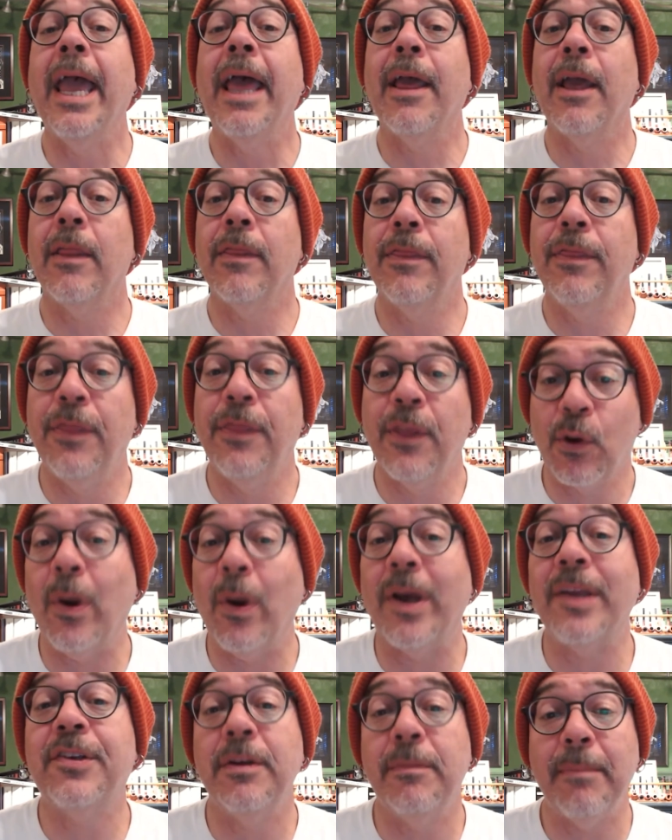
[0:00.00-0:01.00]
The
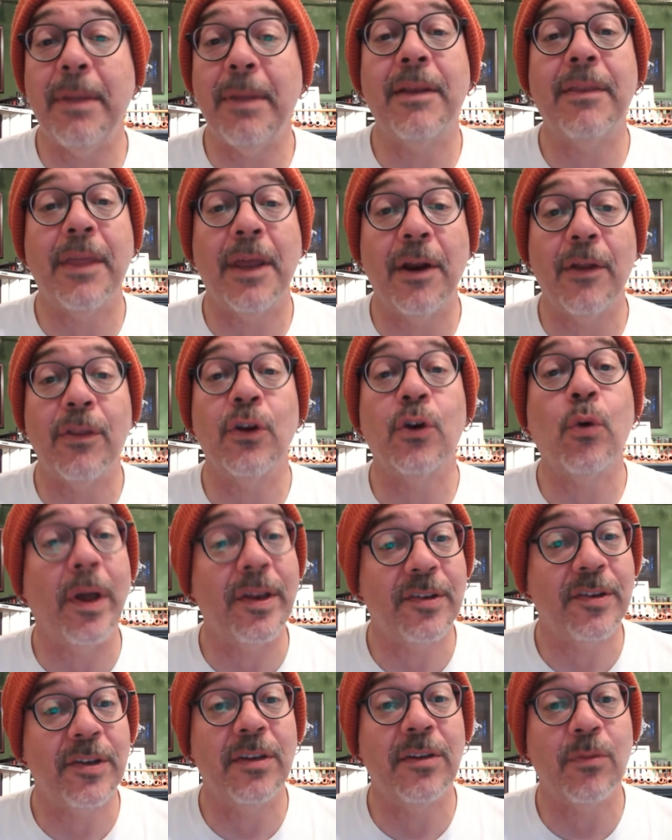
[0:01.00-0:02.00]
question meant that other
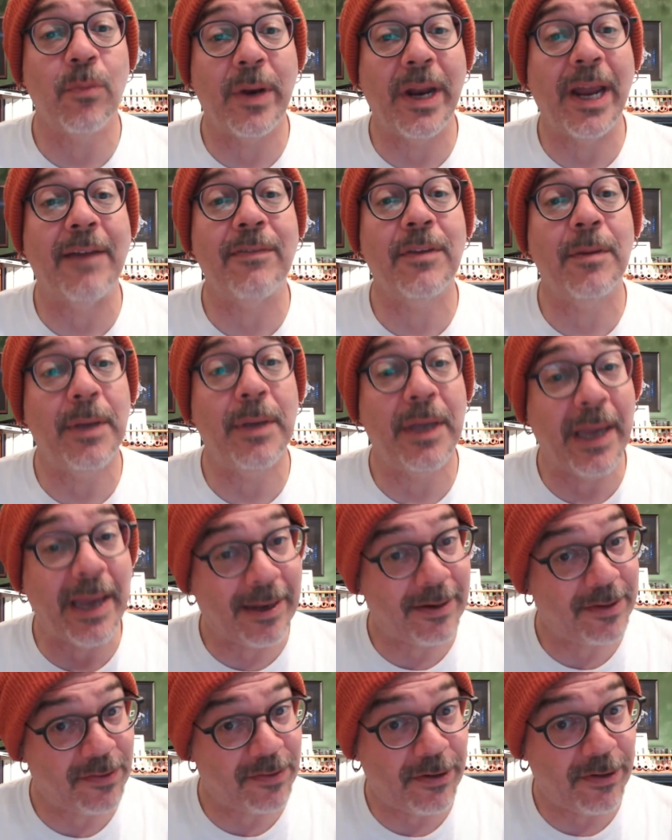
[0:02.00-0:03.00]
questions would have to be
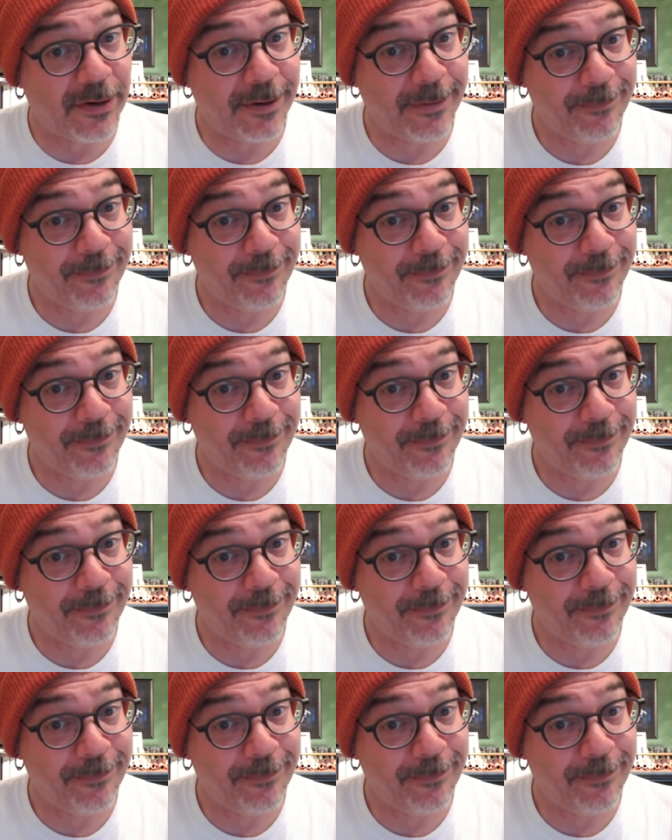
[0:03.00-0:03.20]
answered.